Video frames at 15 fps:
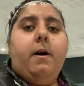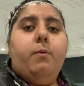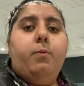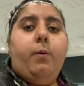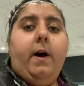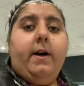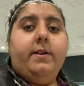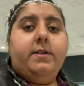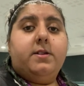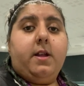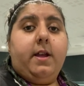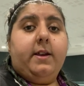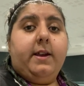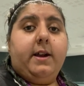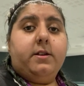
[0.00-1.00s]
while
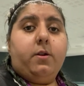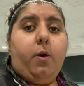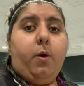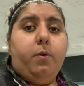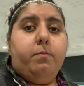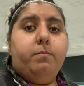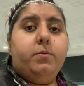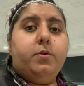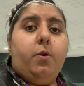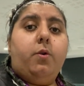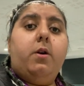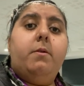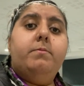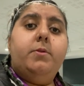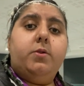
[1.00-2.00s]
staying at home, so
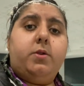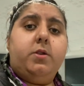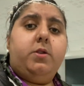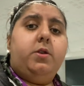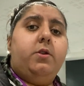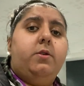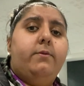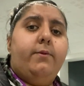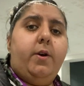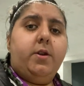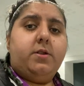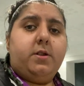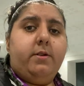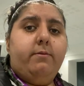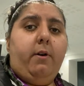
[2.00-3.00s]
commuting to
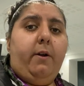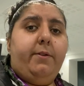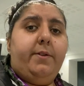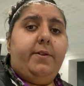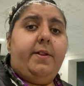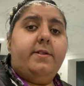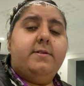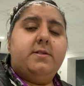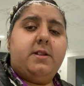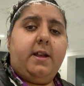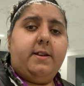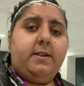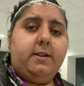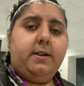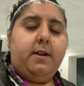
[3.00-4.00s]
university rather than
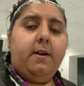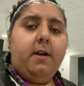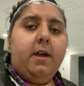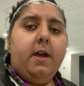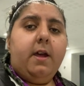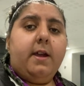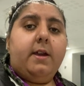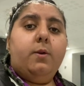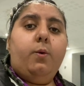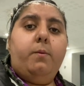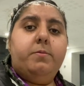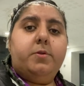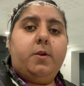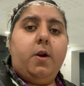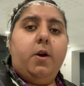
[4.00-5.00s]
staying in
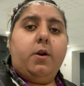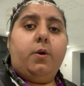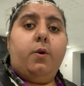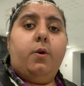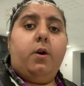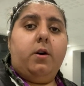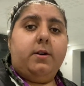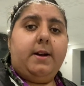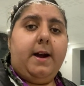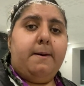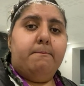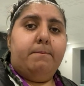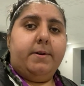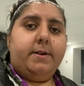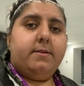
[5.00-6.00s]
Ormskirk or on
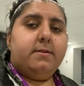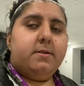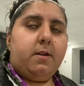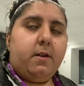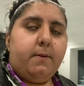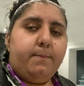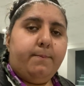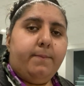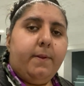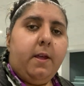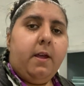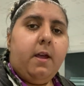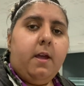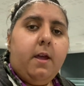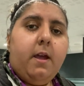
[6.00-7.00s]
campus.
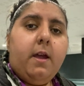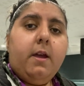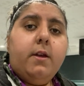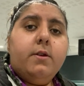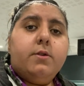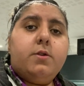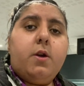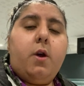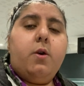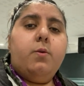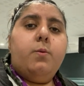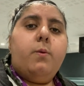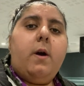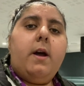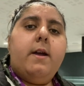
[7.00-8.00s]

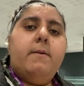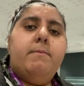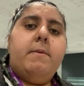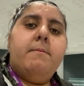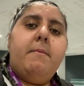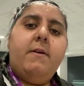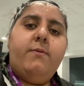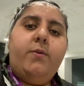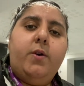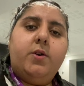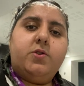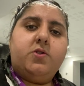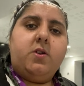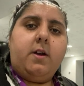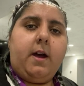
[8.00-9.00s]
So in my
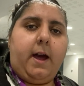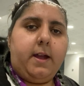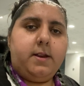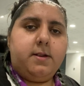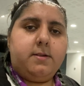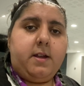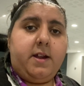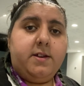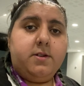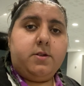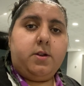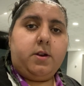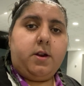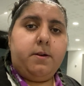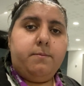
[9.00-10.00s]
first year I decided
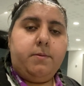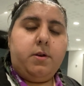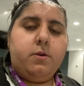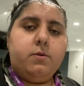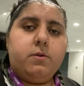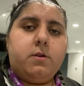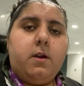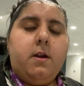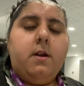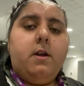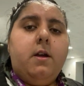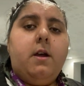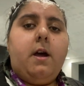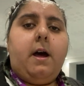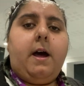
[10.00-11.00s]
to commute
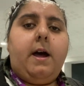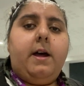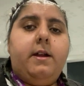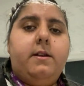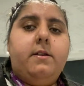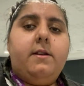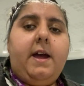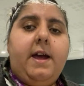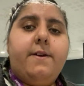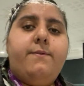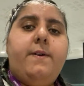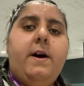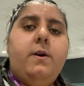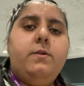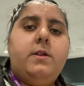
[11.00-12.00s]
and I
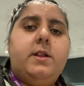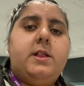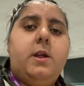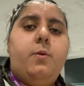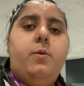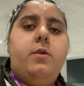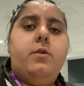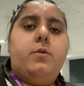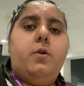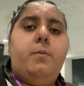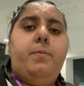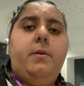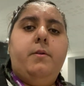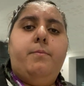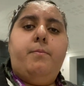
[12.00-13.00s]
found that there were a
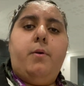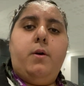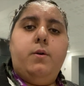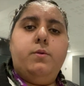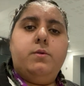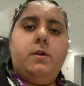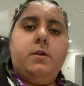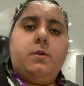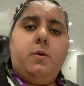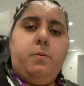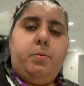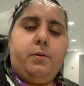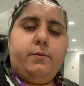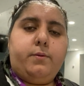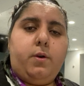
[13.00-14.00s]
couple of pros and a
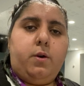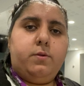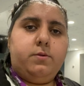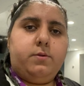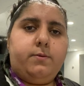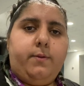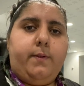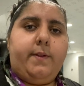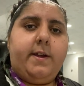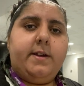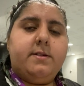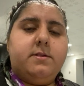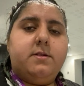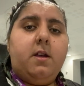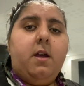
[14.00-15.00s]
couple of cons for
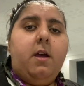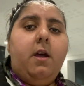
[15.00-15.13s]
this.